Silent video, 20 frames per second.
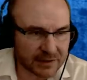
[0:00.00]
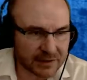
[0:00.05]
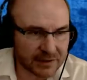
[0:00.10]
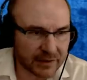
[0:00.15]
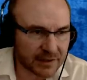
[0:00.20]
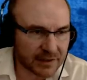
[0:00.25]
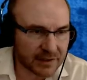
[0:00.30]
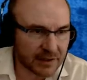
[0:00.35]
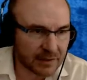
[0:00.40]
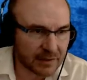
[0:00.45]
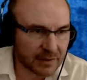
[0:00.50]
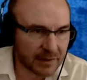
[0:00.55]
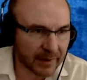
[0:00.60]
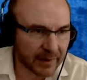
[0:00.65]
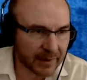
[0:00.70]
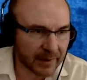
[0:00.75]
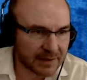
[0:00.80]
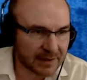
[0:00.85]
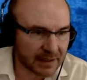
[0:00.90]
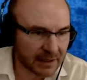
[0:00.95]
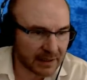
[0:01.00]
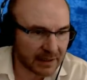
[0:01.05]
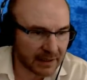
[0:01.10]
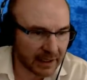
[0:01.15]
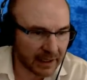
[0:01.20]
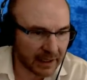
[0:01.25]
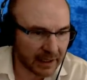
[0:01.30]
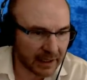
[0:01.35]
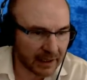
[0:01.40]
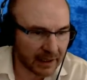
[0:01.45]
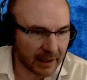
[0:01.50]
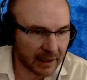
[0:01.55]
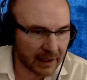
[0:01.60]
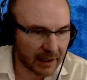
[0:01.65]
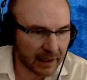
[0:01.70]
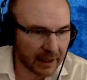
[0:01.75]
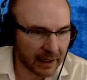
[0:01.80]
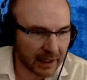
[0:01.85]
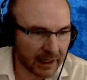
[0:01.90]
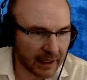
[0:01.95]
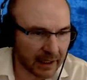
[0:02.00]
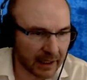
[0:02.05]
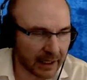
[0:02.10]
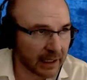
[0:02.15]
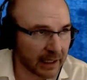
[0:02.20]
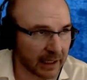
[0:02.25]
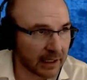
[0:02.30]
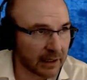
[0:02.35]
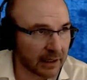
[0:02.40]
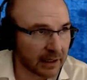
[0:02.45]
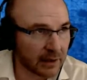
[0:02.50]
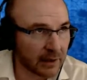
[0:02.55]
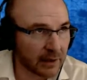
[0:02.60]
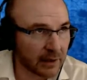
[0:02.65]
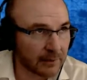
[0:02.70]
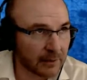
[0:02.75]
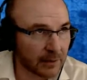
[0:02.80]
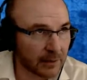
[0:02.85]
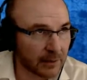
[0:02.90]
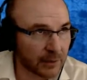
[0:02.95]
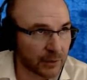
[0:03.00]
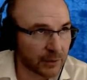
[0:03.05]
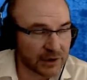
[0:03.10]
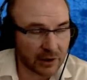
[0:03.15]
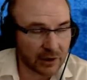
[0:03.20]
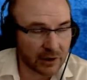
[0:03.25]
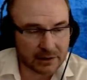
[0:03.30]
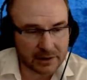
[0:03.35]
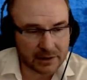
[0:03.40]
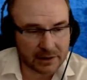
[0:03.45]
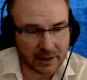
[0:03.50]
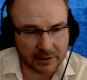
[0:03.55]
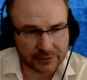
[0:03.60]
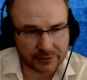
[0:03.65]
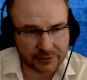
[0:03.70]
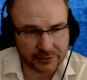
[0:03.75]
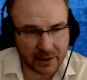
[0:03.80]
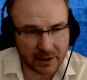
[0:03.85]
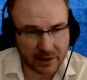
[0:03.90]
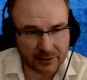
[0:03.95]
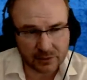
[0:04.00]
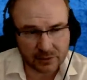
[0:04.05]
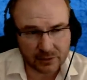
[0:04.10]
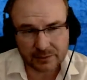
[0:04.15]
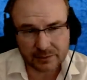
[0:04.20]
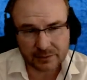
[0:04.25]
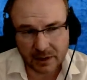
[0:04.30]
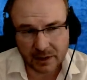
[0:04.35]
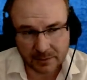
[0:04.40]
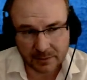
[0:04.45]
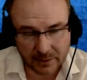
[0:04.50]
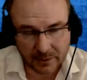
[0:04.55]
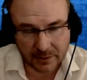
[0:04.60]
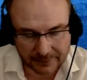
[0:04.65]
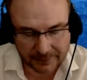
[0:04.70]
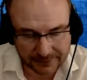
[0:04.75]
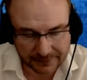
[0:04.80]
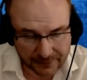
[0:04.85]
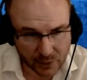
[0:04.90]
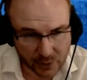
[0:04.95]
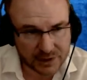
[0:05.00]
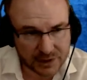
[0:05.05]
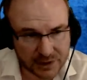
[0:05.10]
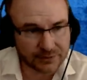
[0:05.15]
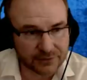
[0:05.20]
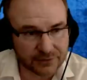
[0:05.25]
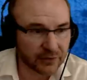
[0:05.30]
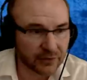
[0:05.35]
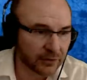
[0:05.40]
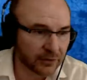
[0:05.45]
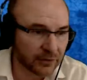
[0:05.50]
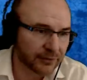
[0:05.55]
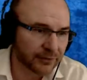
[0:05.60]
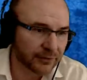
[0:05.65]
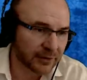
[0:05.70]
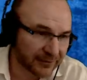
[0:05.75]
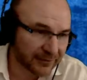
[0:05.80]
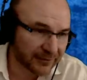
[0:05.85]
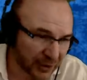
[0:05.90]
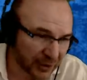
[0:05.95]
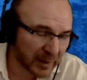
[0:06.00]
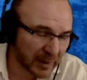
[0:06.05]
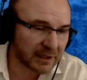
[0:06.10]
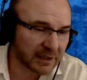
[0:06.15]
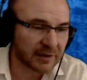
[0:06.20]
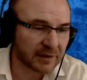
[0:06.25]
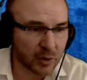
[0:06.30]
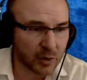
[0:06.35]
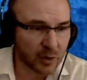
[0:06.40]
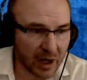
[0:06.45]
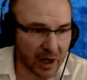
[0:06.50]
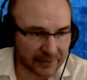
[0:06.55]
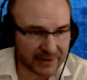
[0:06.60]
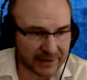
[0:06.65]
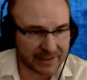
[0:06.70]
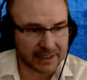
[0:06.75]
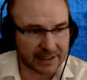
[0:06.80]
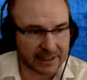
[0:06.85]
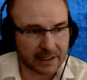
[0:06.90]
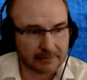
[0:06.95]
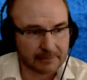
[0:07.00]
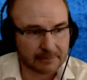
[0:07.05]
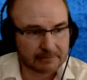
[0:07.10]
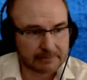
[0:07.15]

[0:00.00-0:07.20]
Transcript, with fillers: So this is basically a result of a, a forced fulf- fulfillment of prophecy.